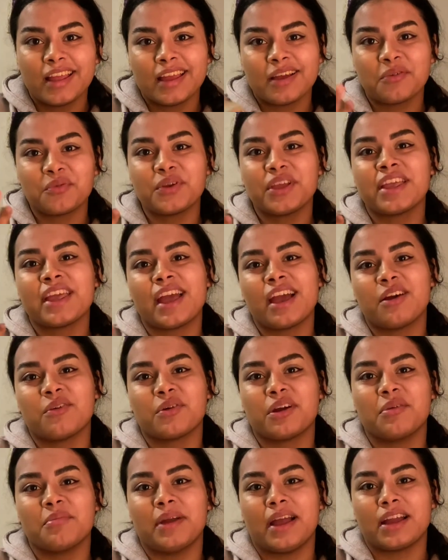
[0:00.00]
We can't
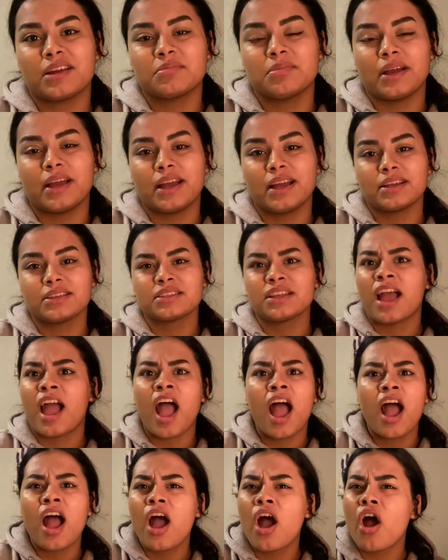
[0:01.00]
wear backpacks.
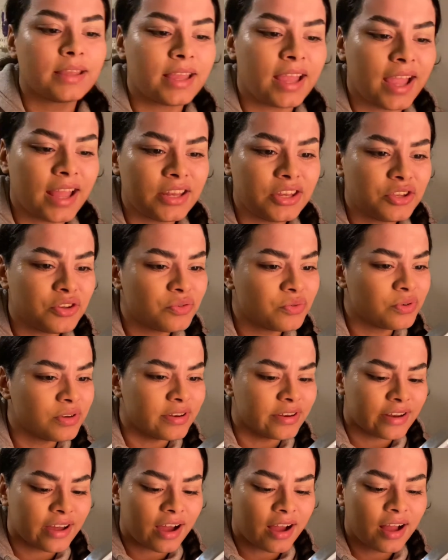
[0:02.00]
Can you
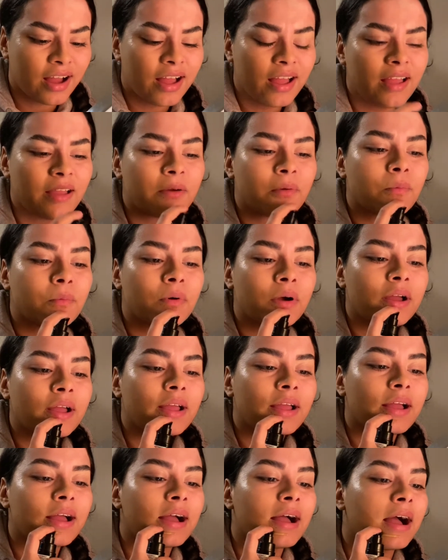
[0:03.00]
not?
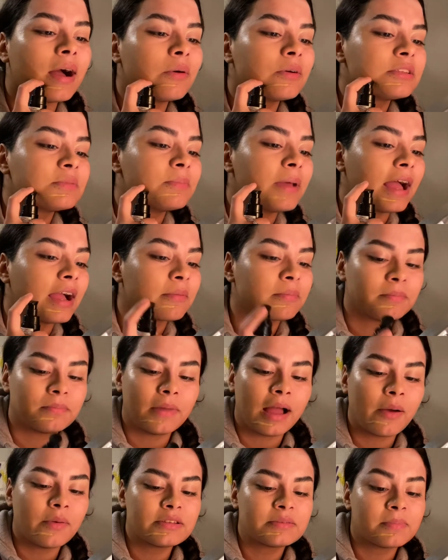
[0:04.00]
What? How
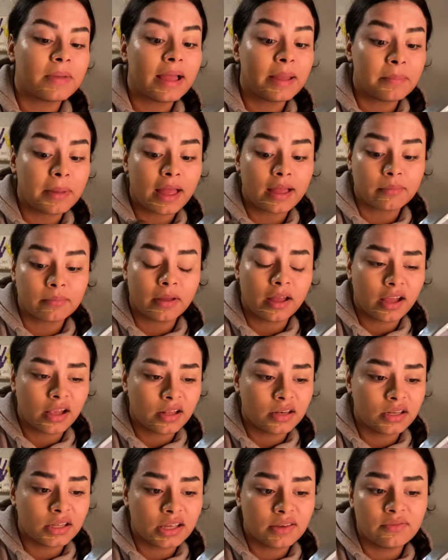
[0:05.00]
is my backpack
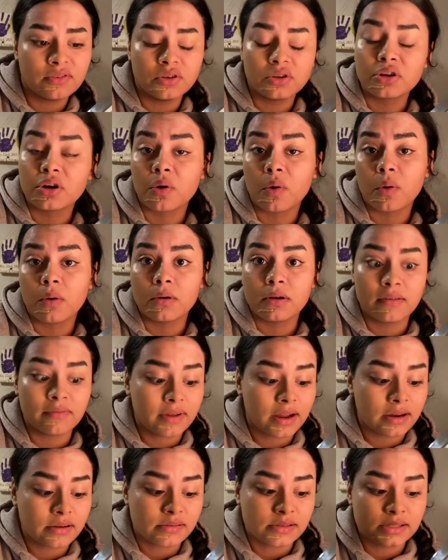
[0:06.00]
gonna give you
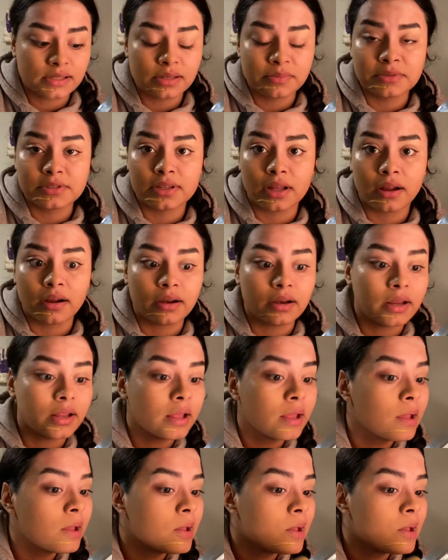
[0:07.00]
coronavirus? I'm sorry.